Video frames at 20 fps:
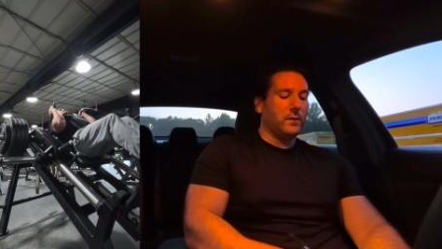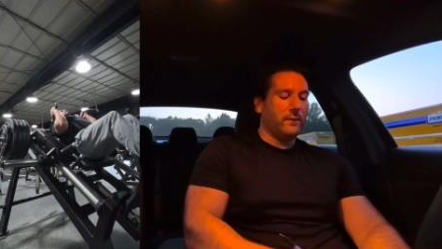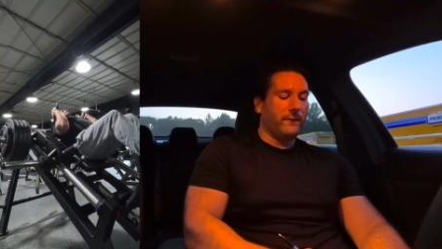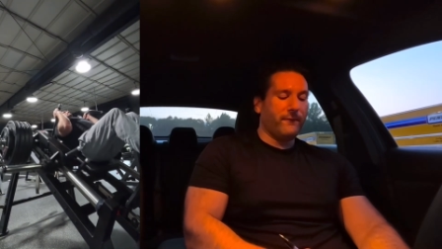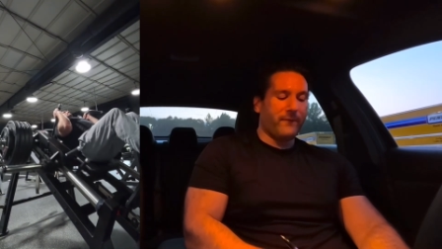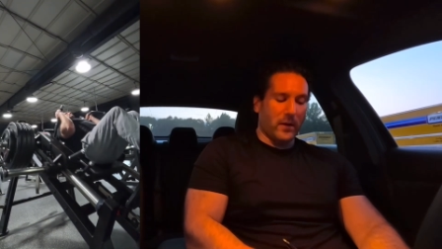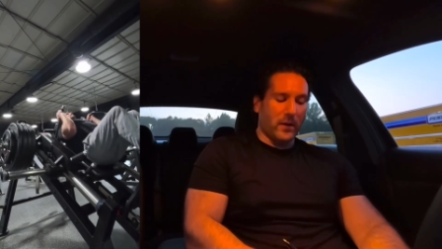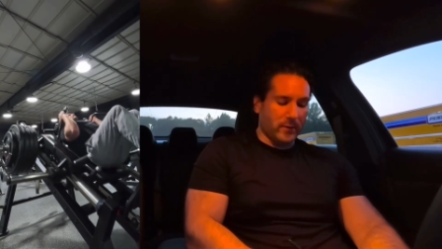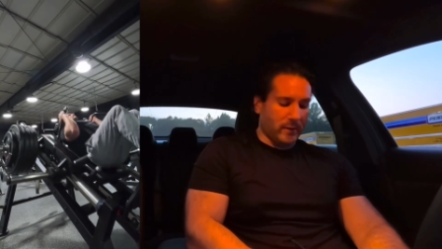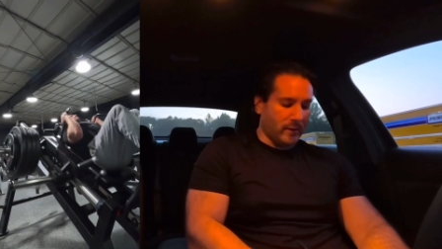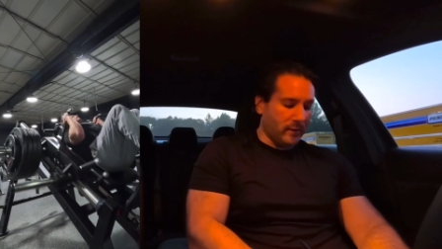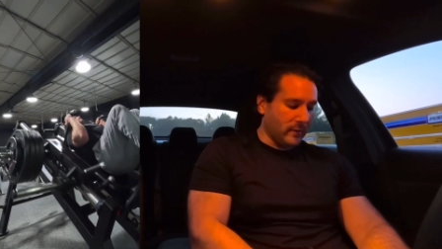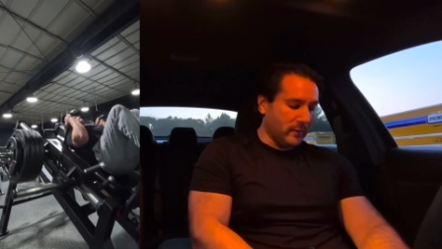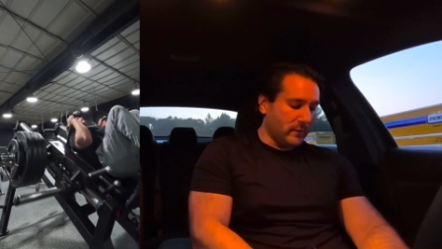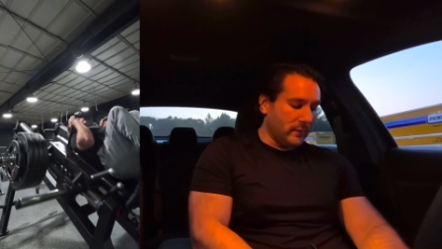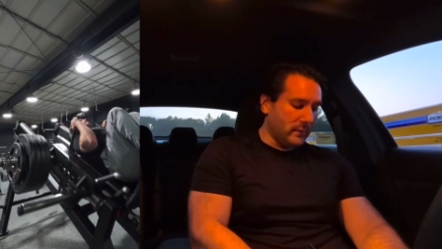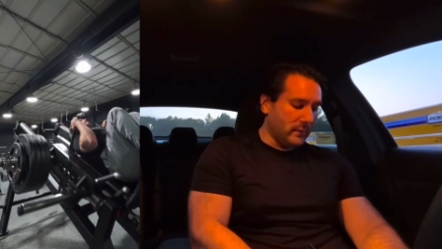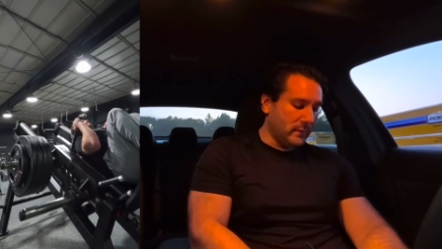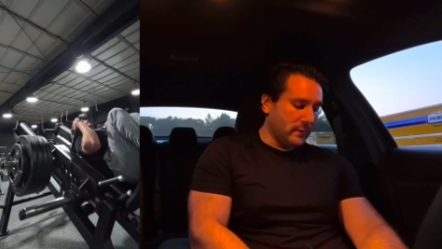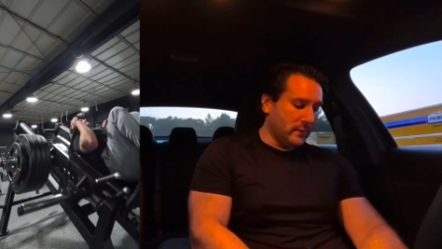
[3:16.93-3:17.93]
Felt
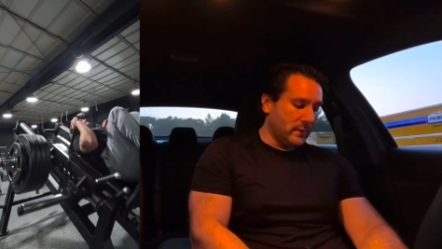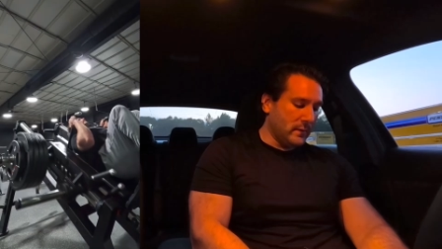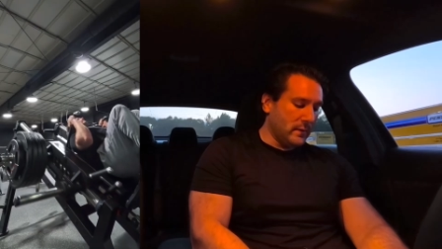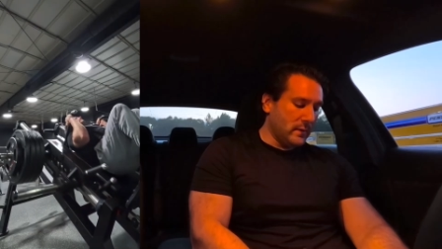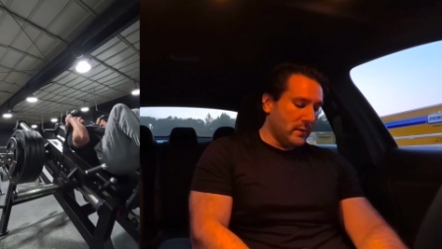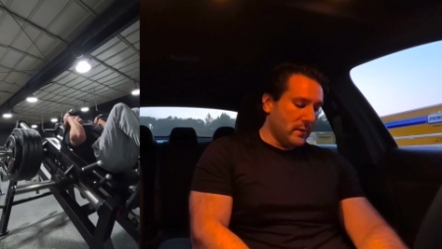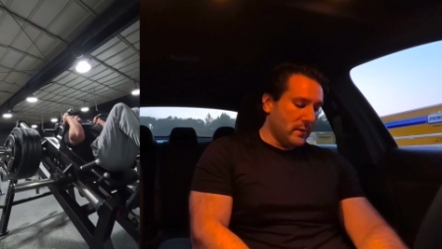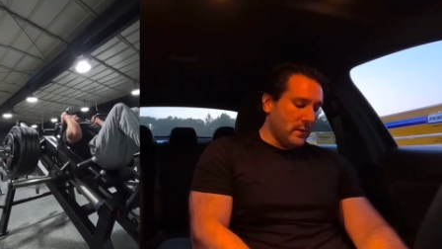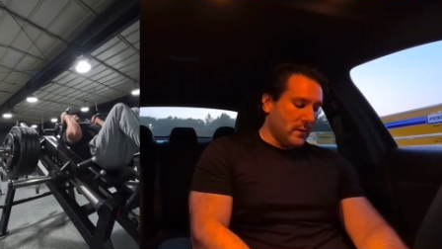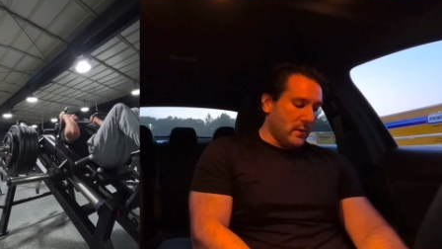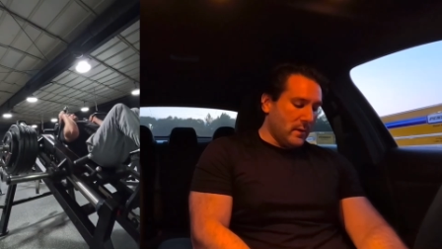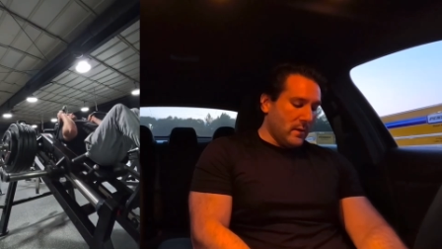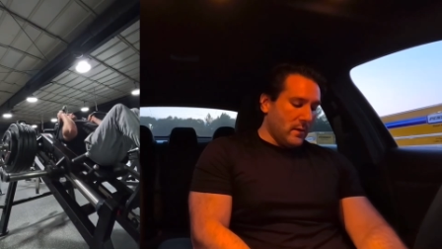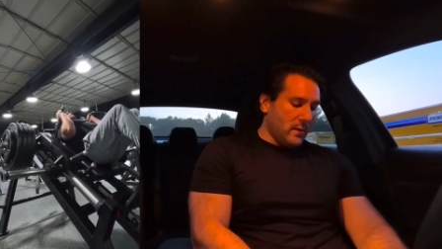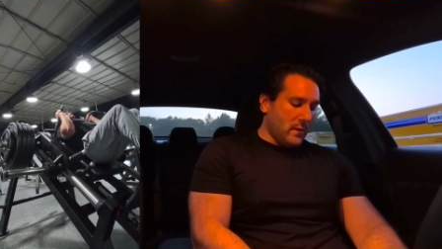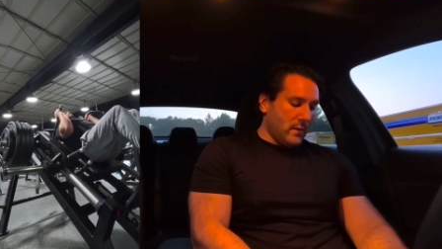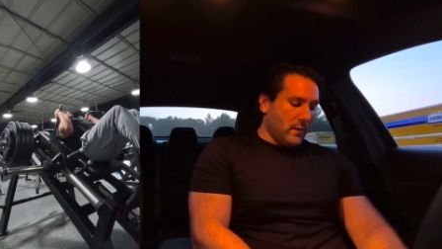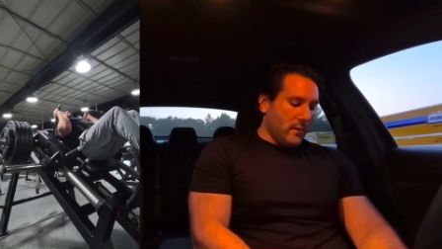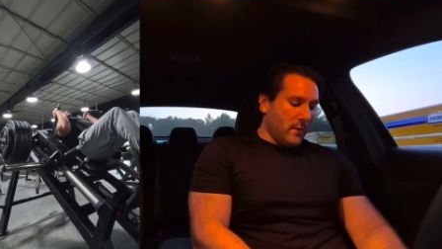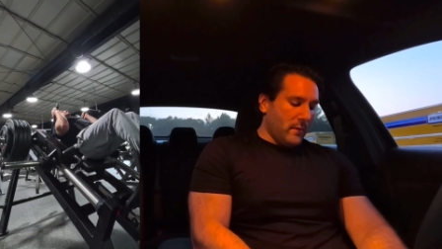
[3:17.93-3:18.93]
good.
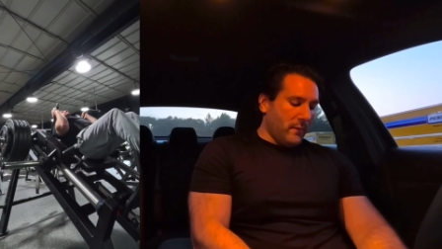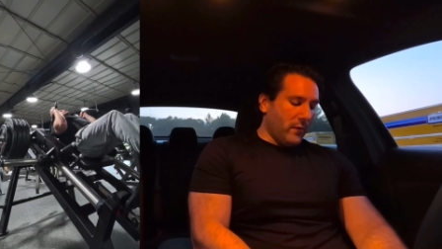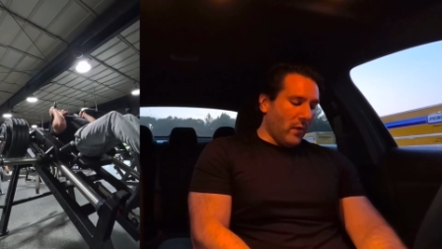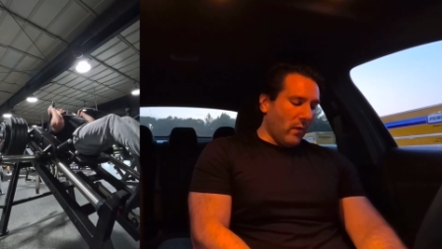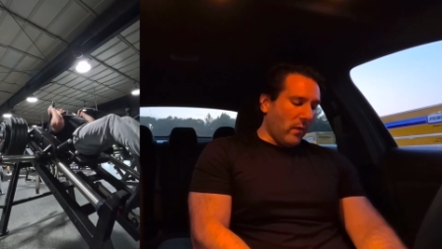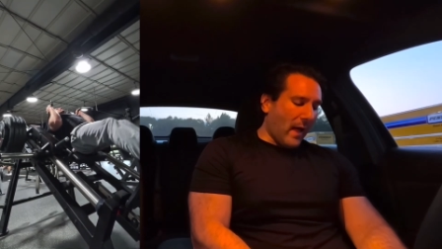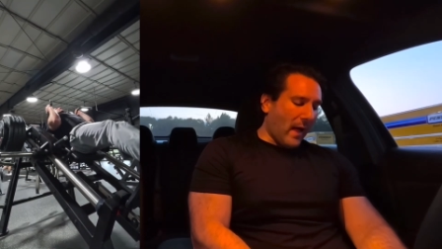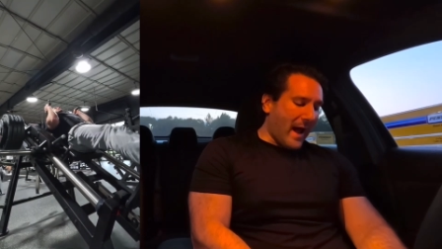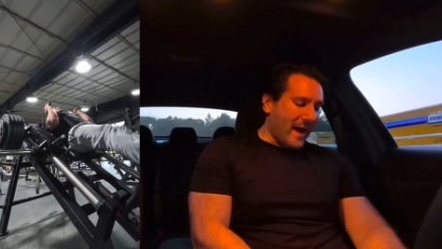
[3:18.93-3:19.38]
The